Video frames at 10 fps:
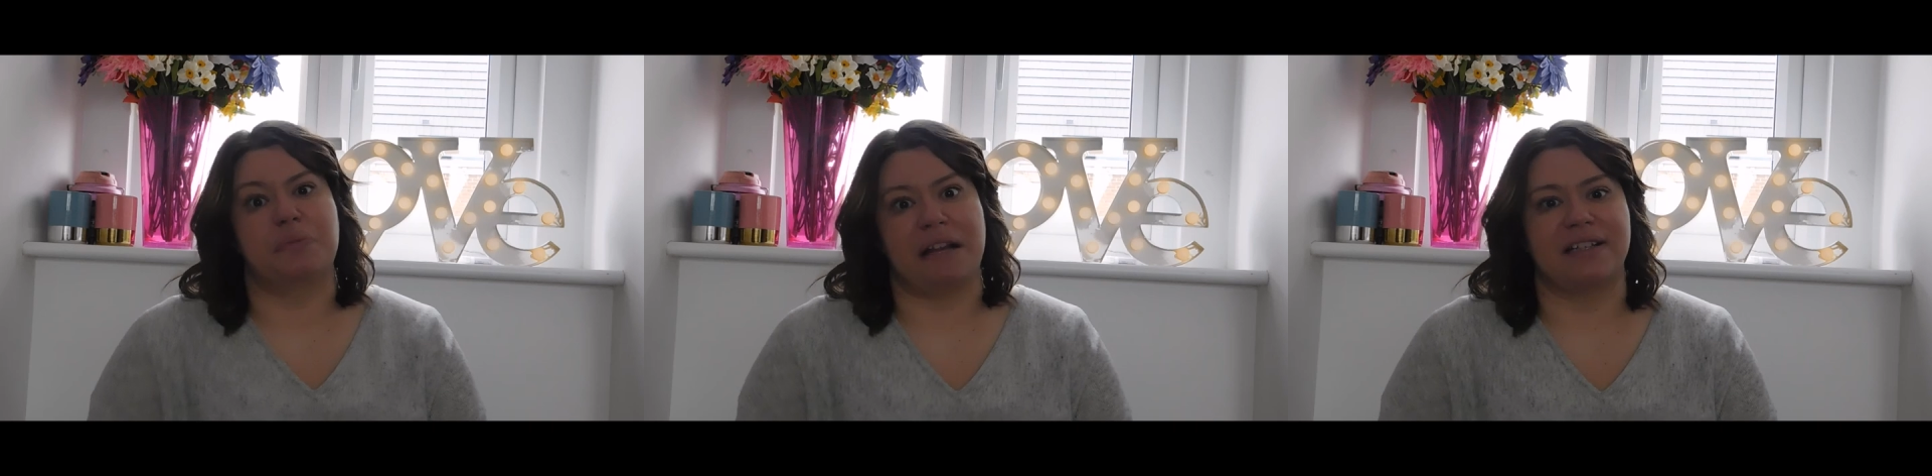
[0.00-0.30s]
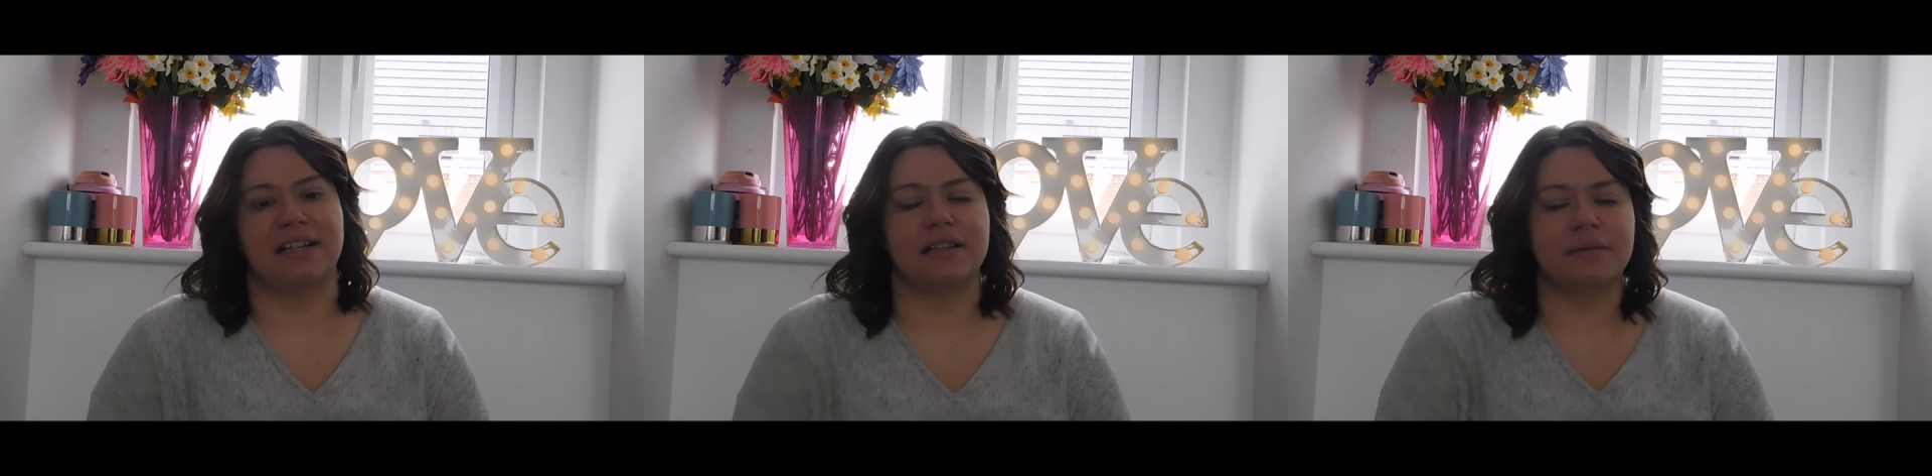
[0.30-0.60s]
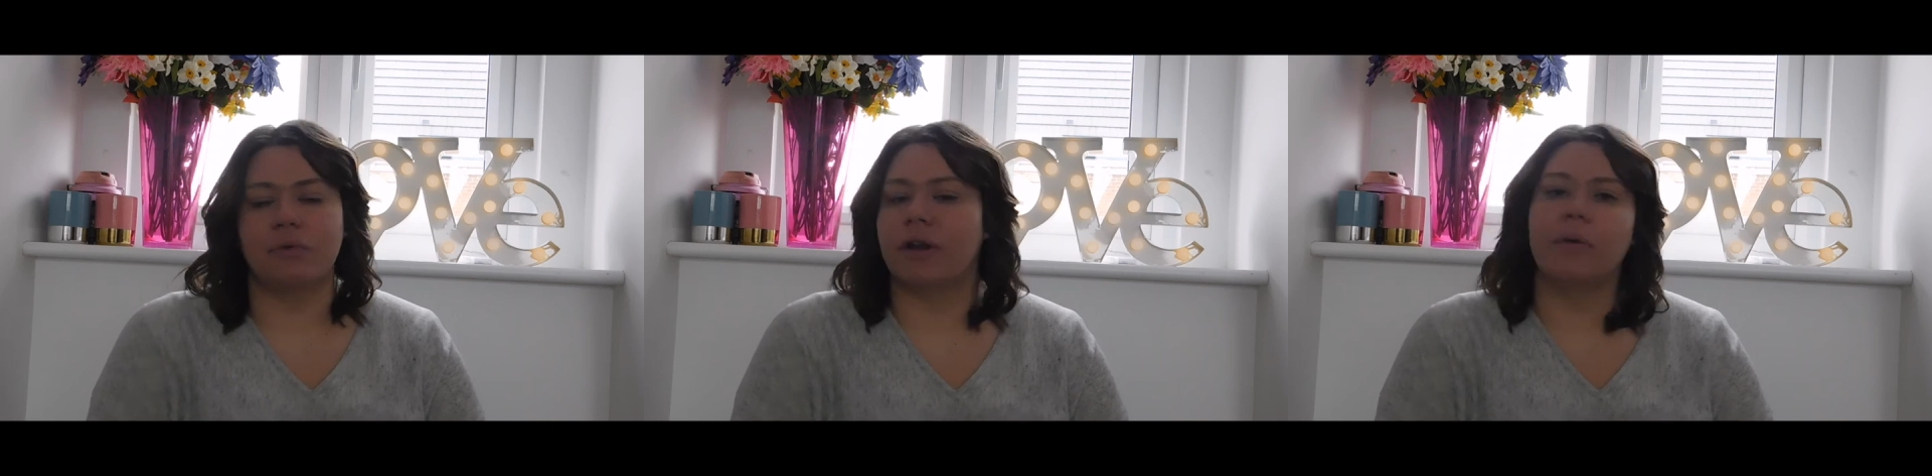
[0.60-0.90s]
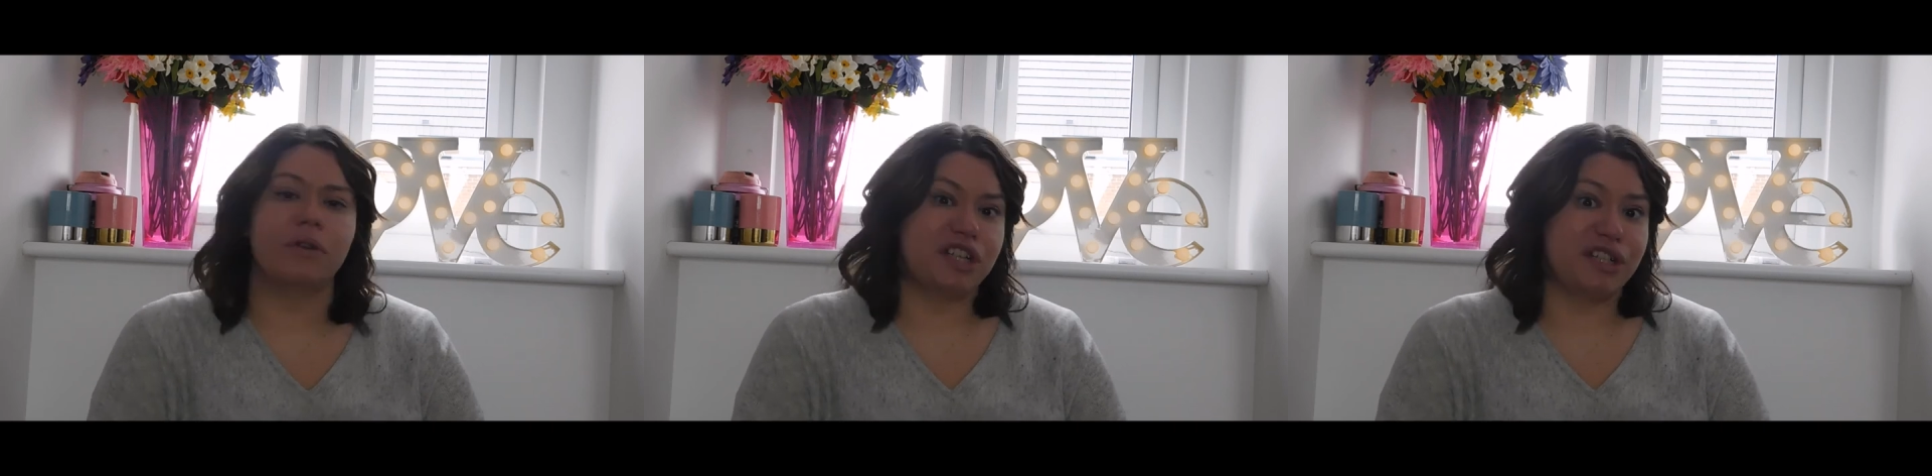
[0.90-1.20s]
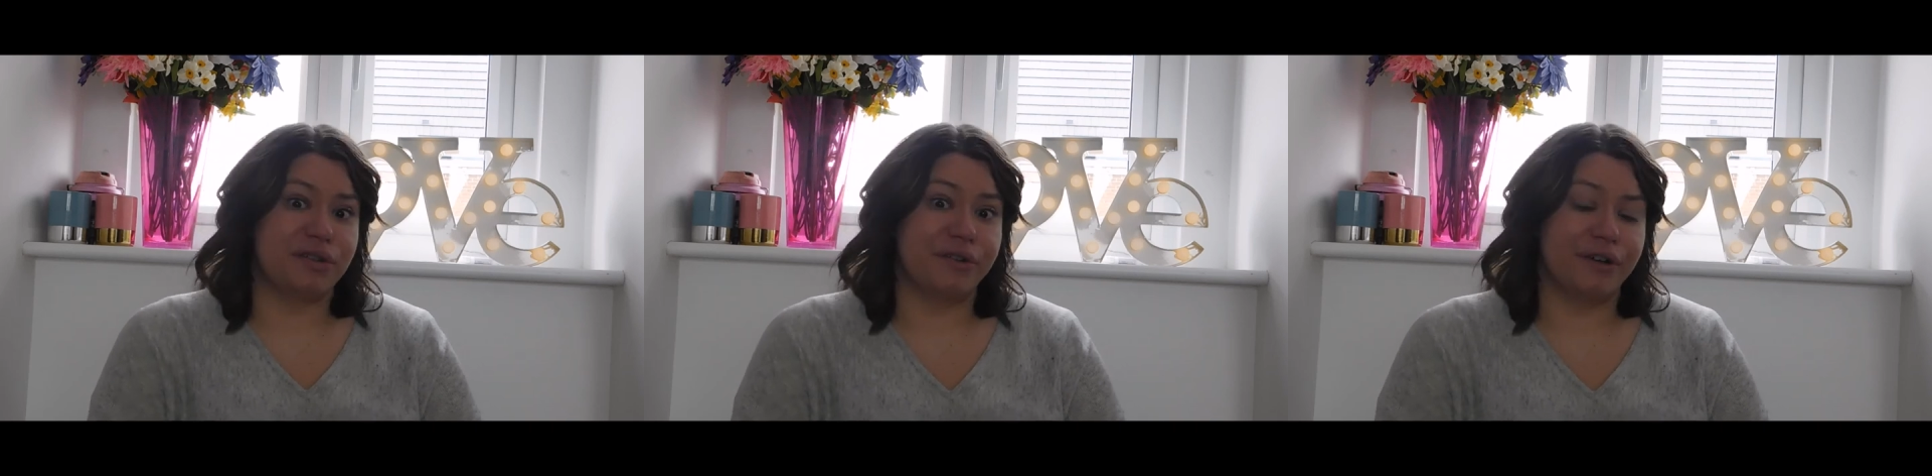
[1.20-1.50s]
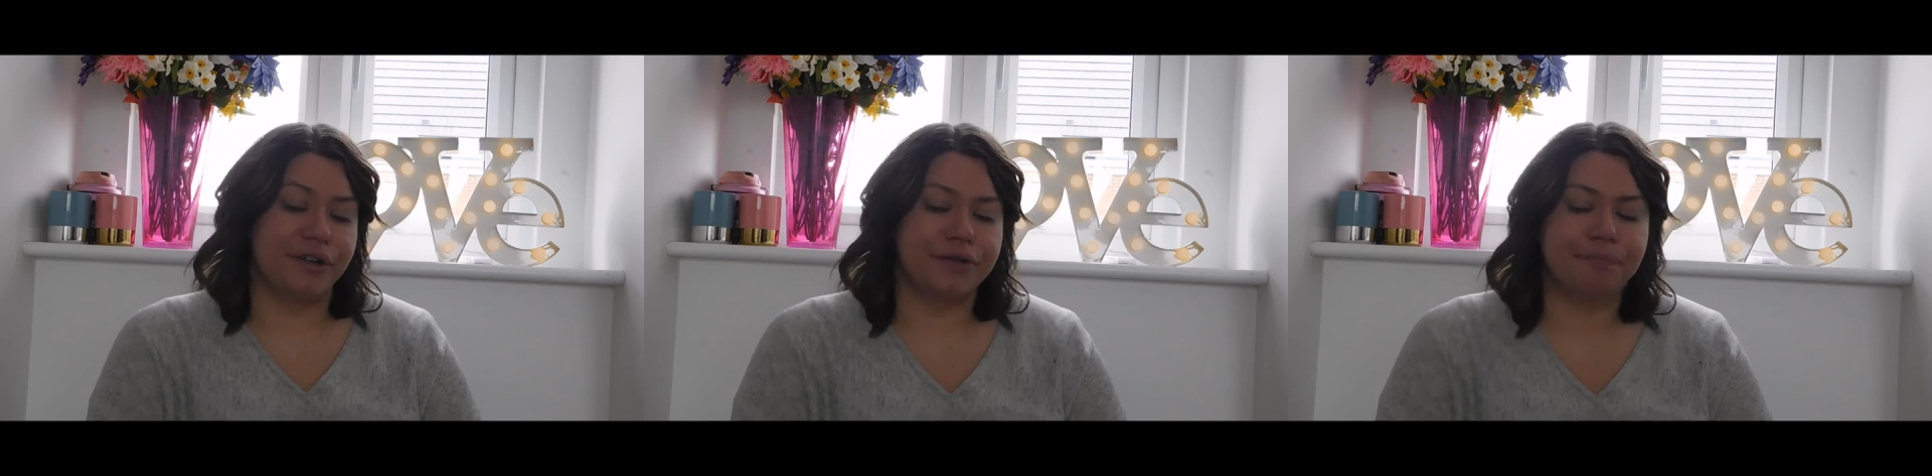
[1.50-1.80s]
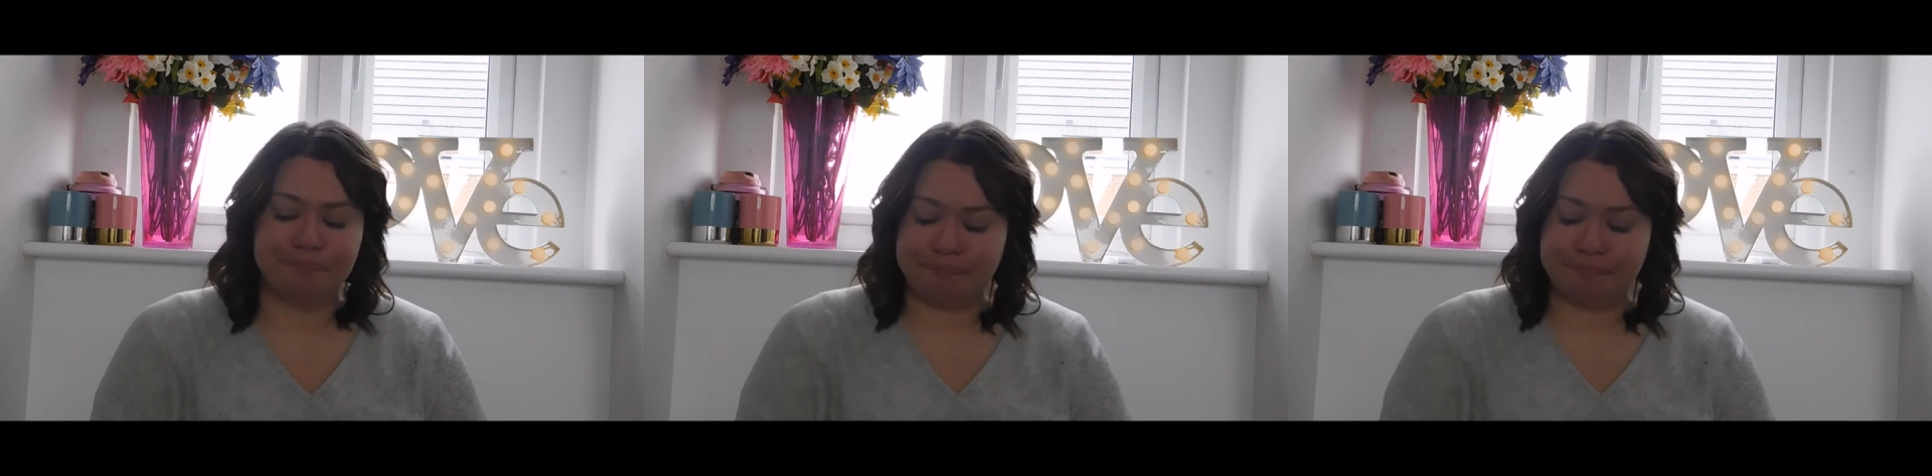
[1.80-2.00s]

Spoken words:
plastic this morning, which is not good.